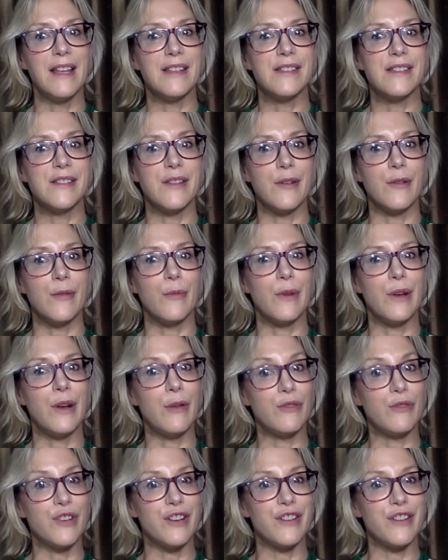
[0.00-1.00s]
So we
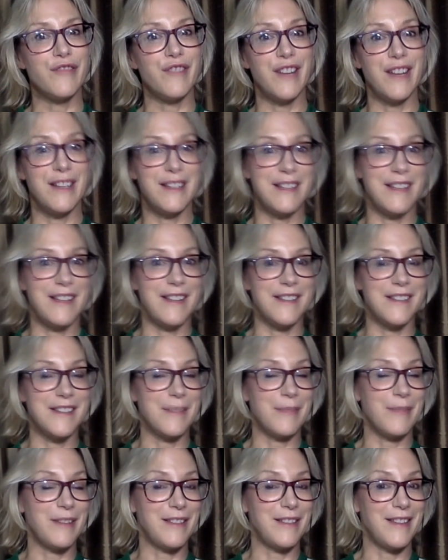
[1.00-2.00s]
don't charge VAT. That's
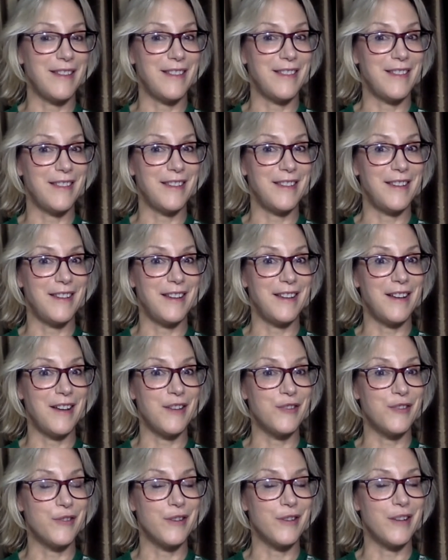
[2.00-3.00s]
something that the
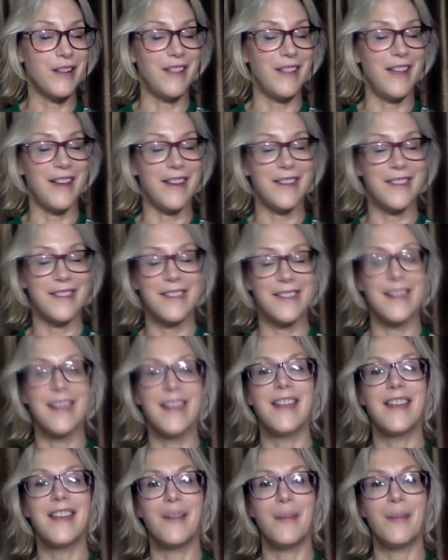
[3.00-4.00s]
country collects.
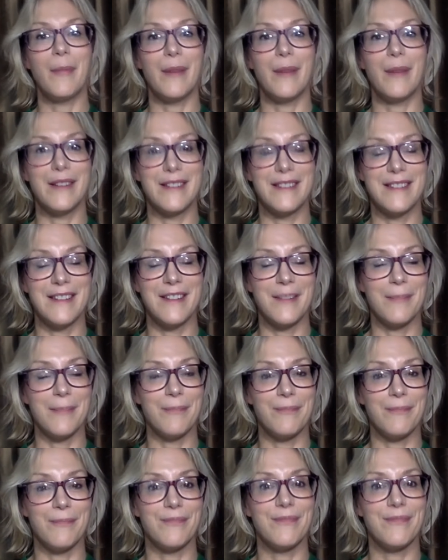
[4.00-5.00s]
But
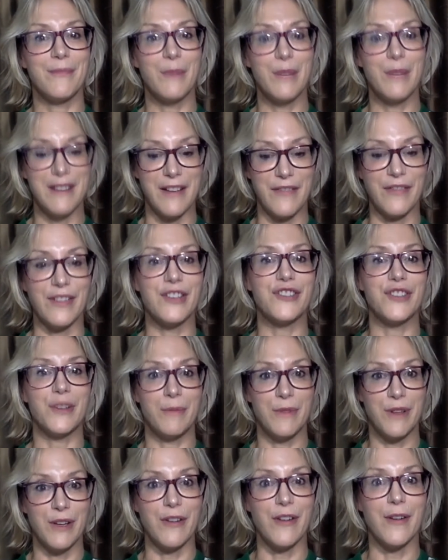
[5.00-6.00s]
we definitely
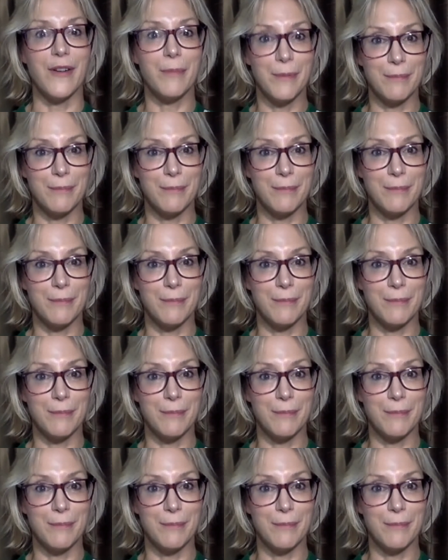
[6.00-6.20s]
ship to Europe.